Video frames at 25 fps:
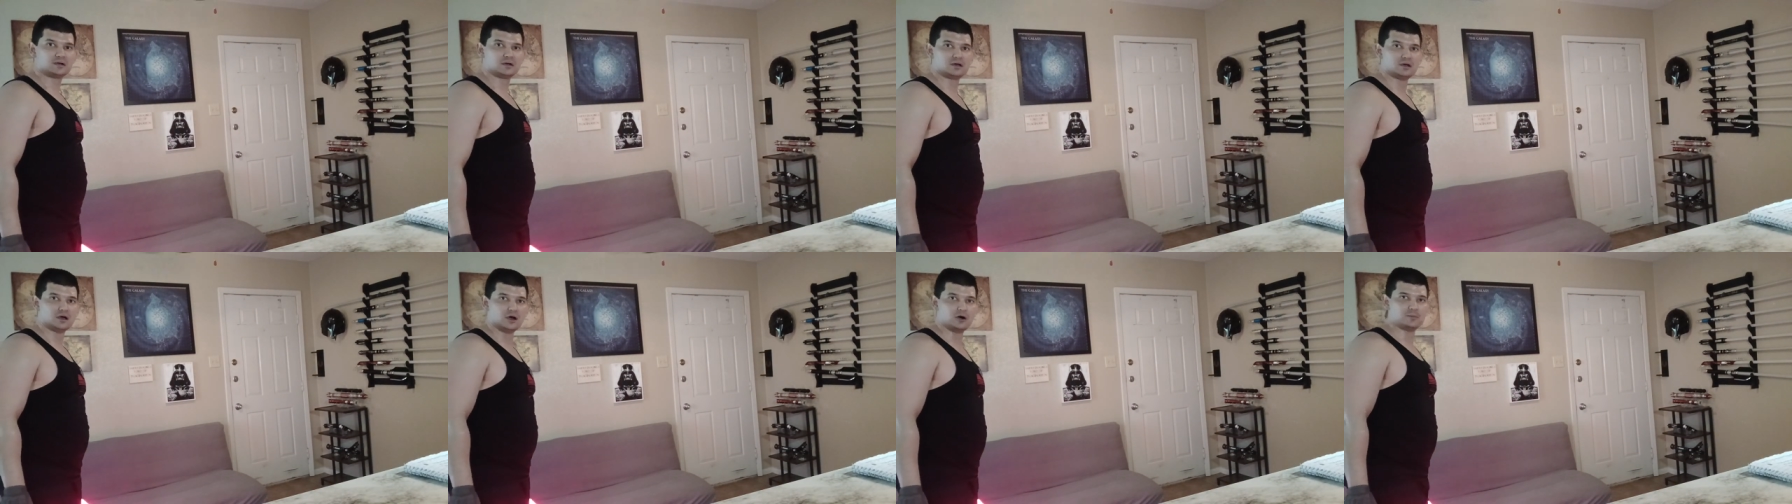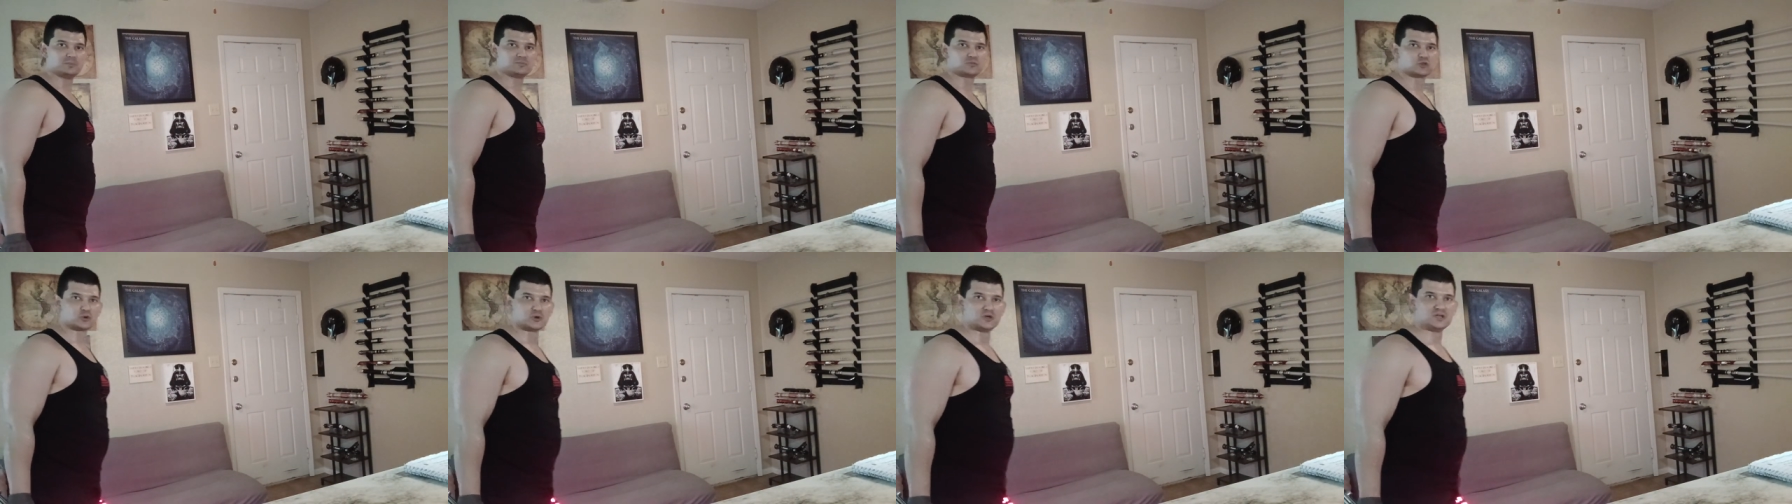
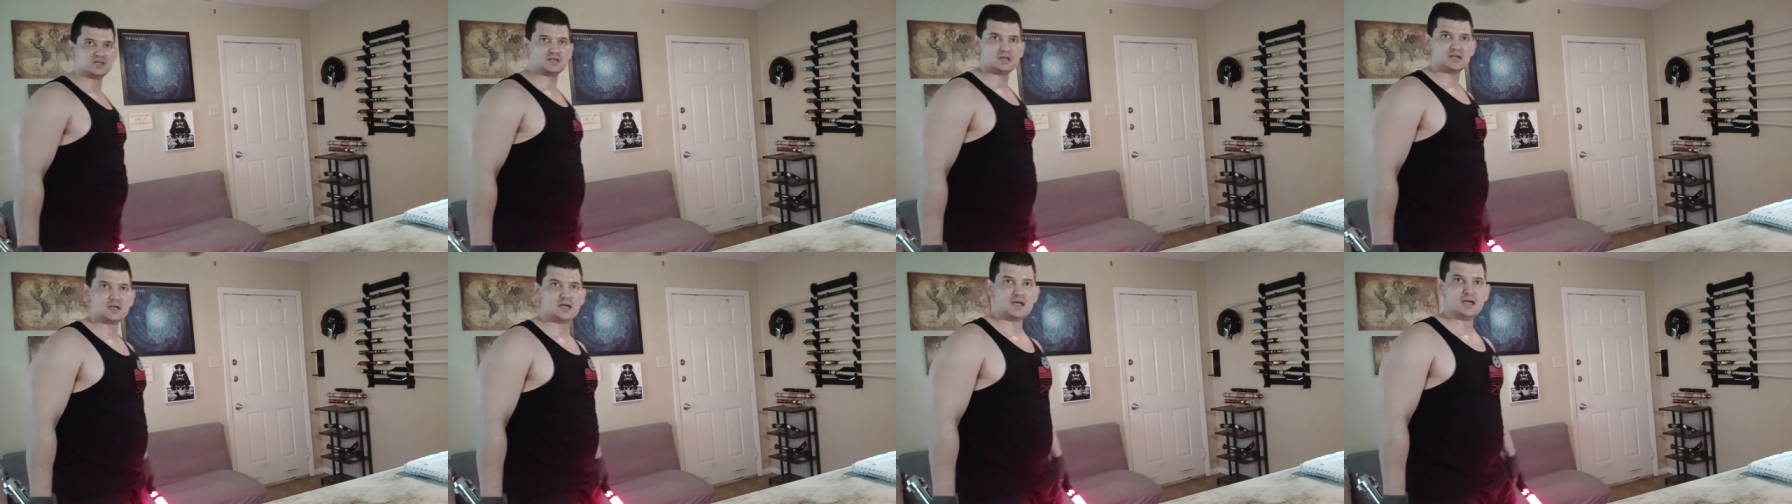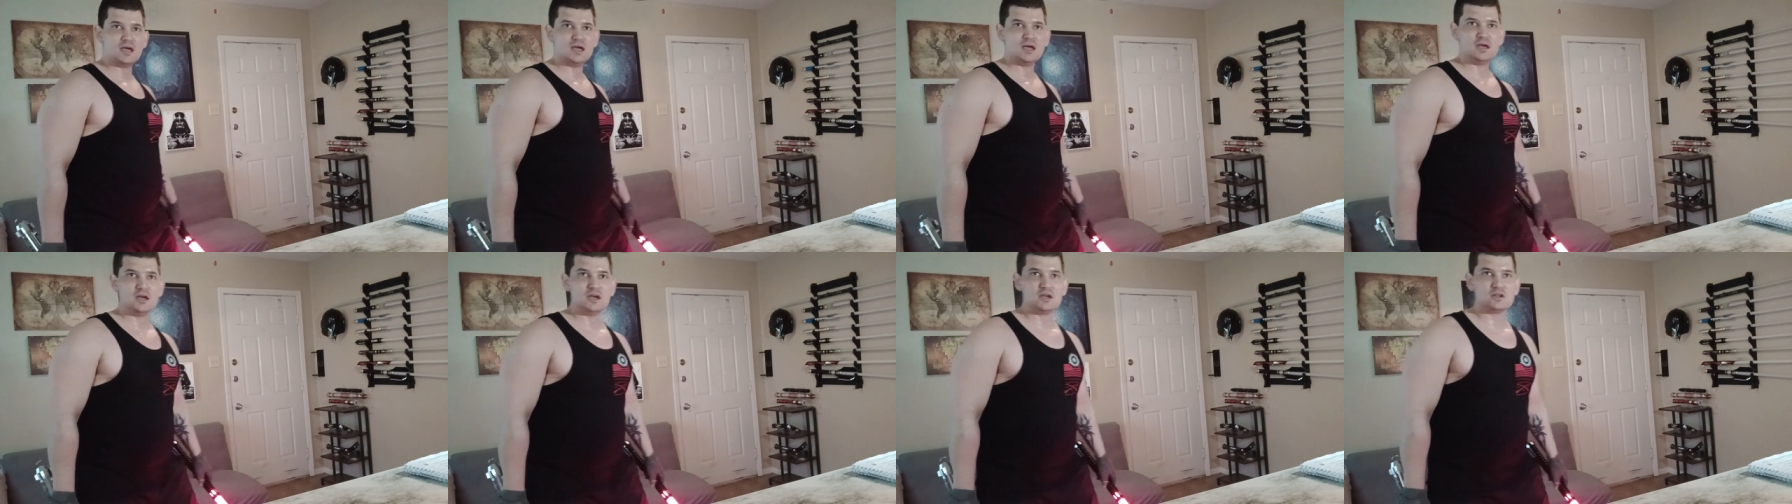Oh, 3,
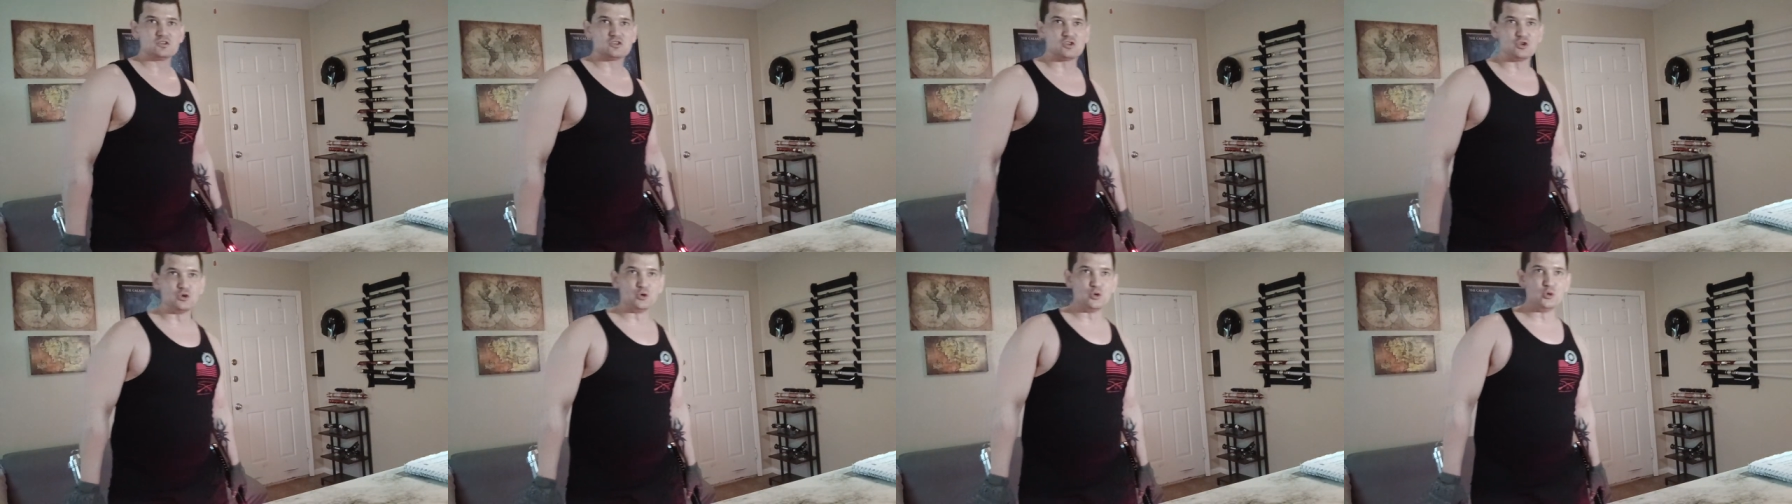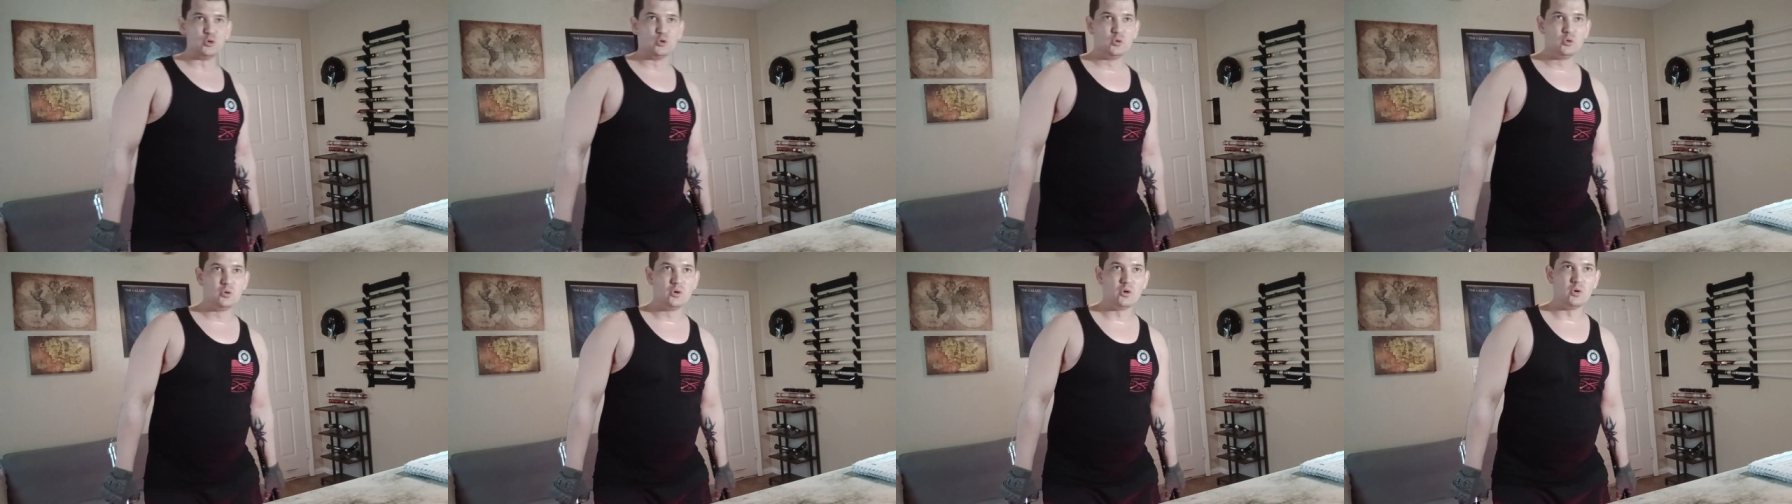
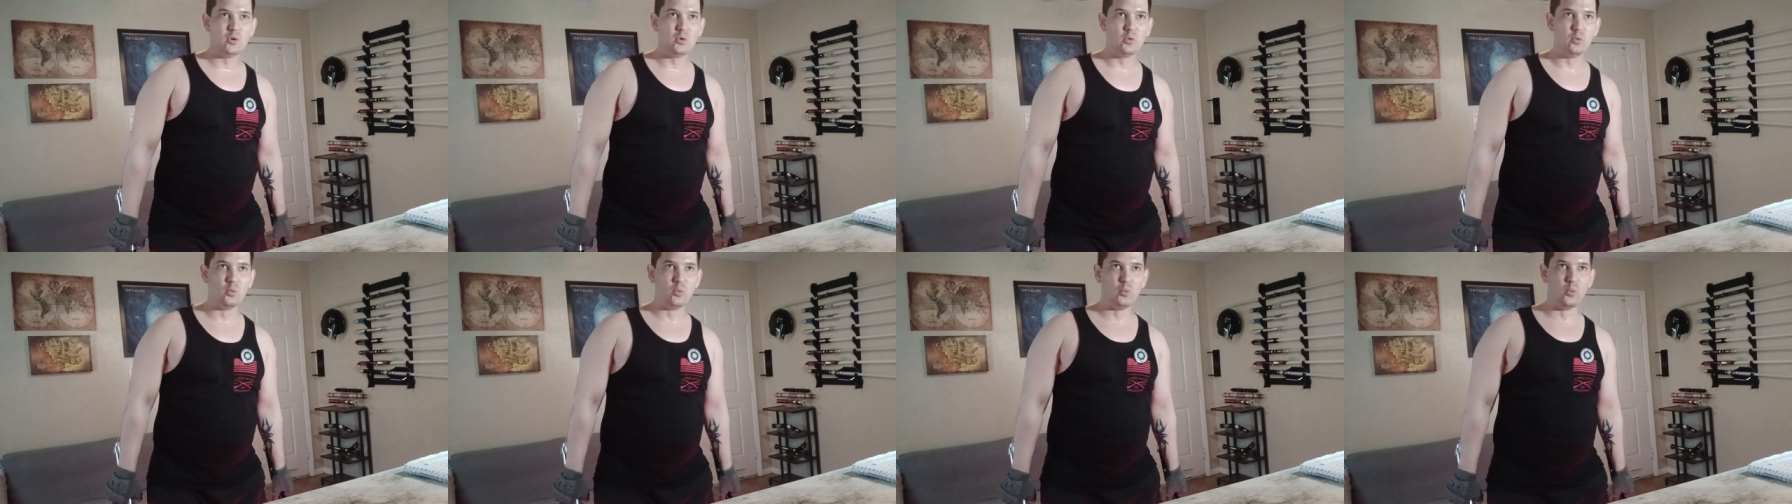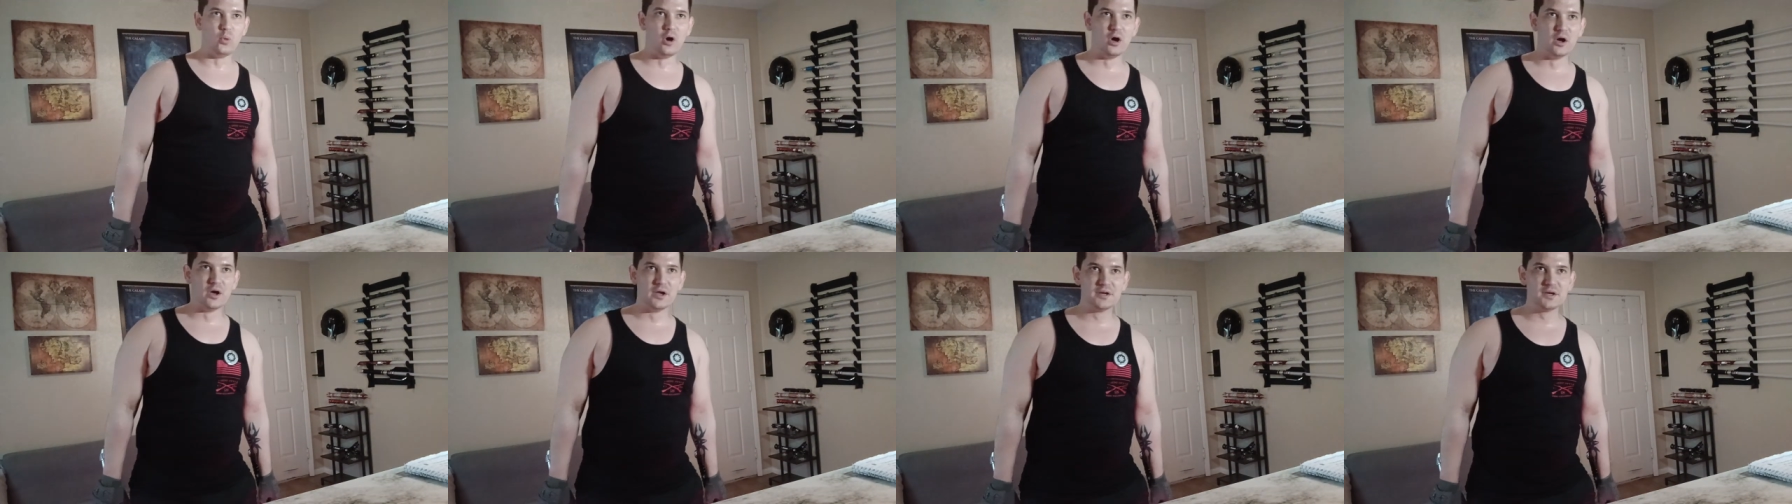2,
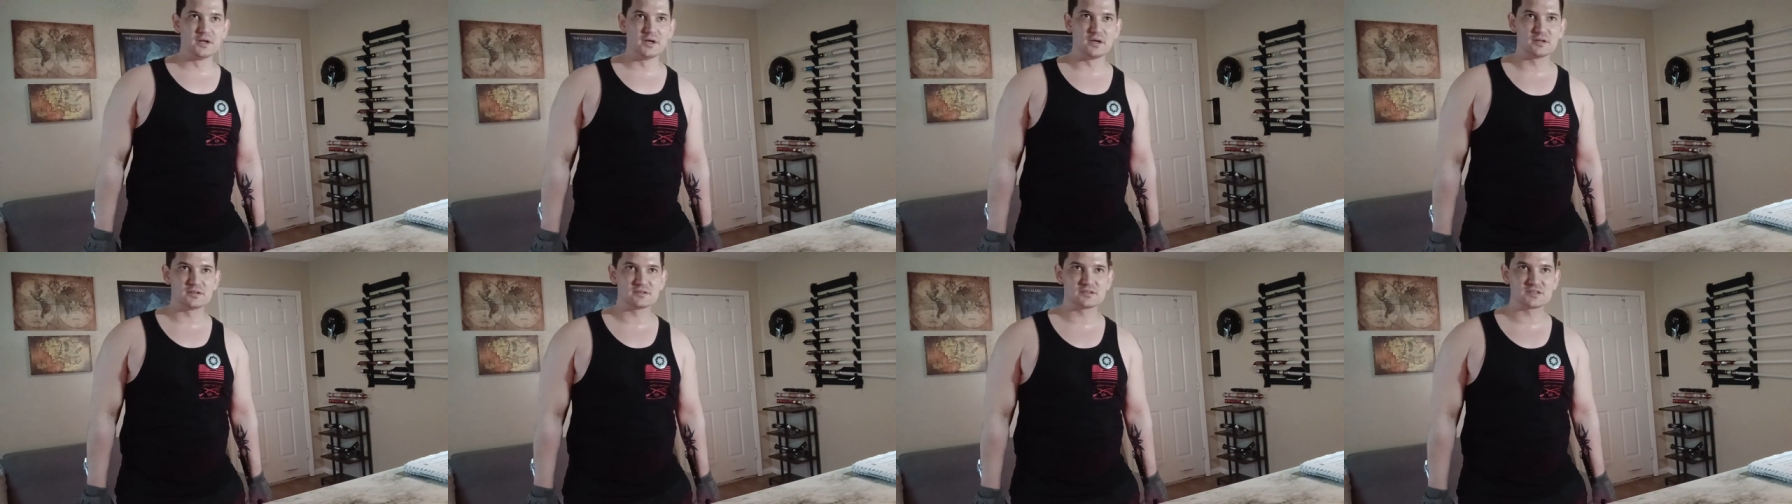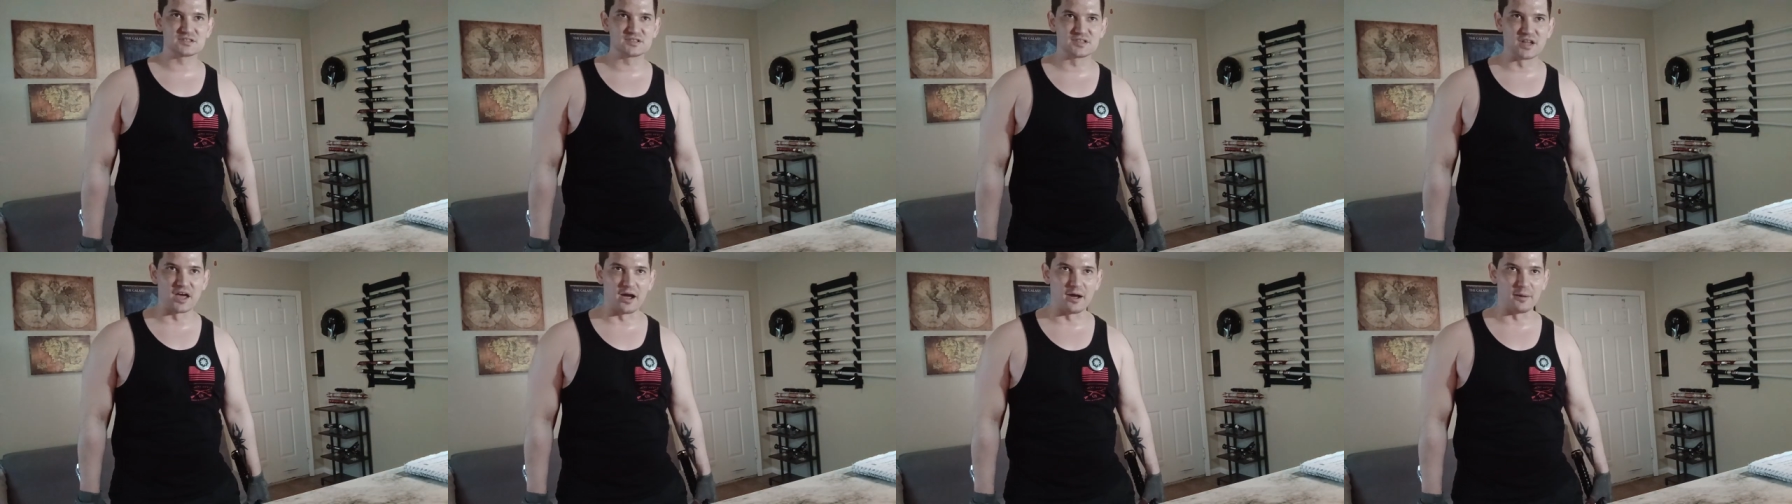1,
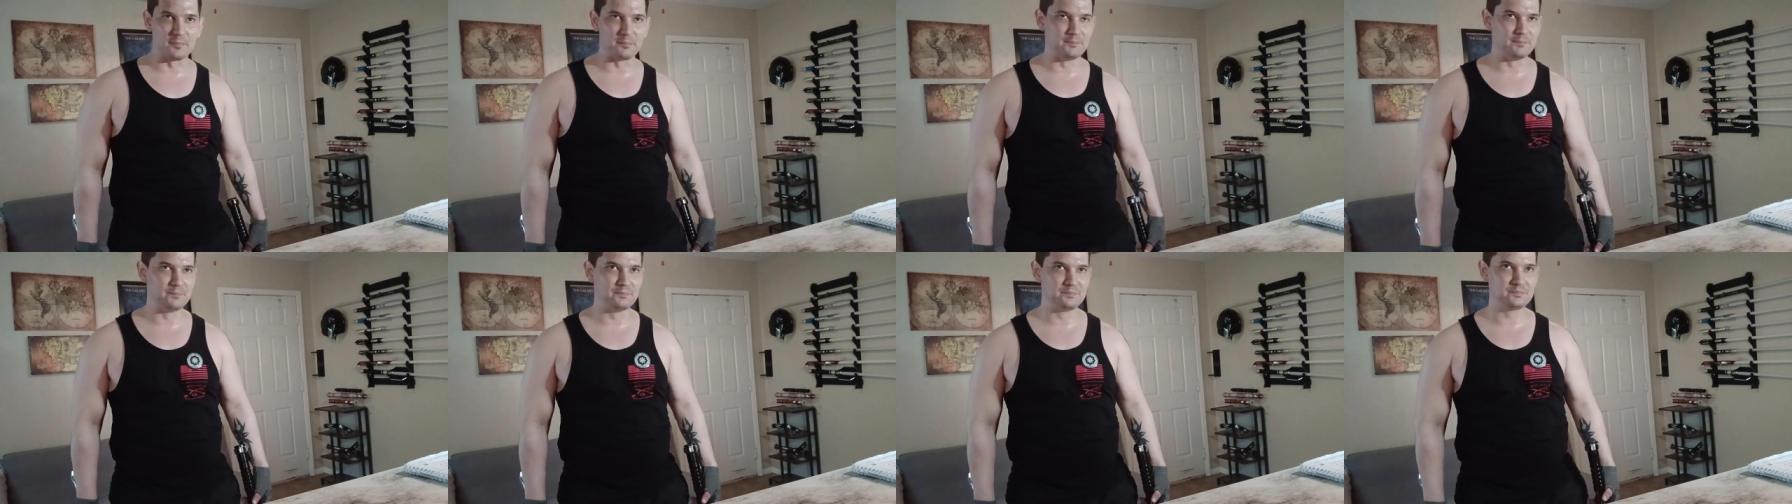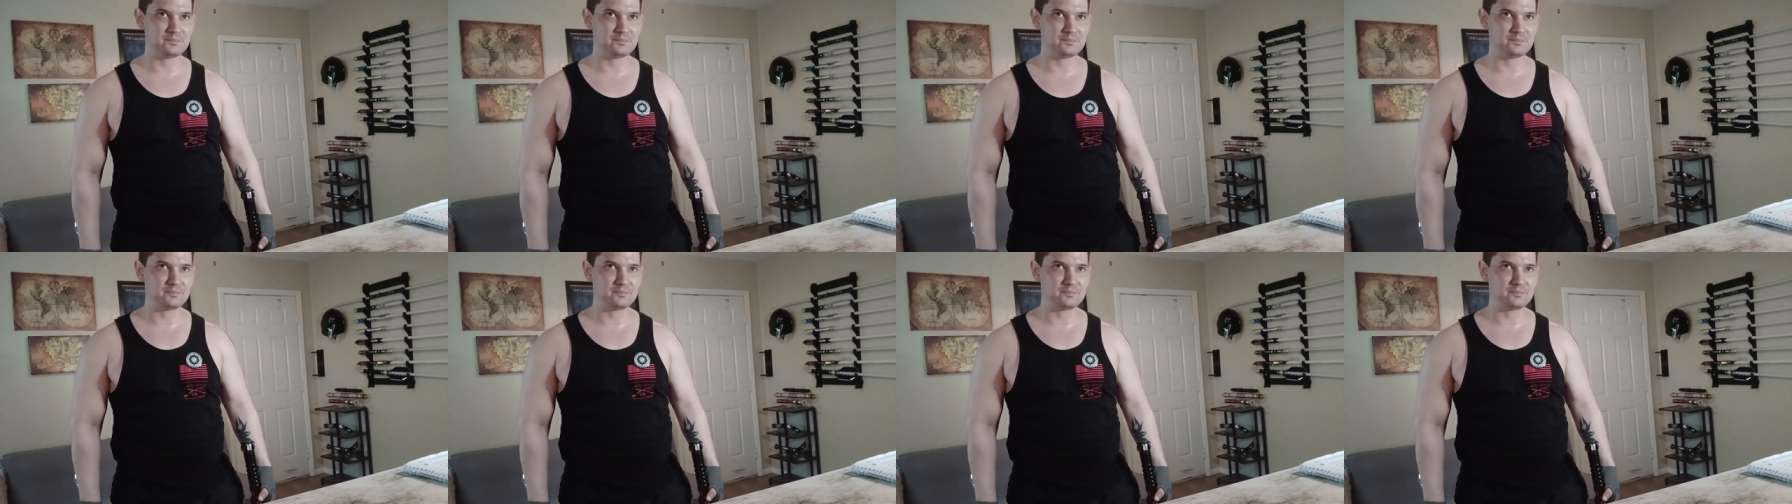stop.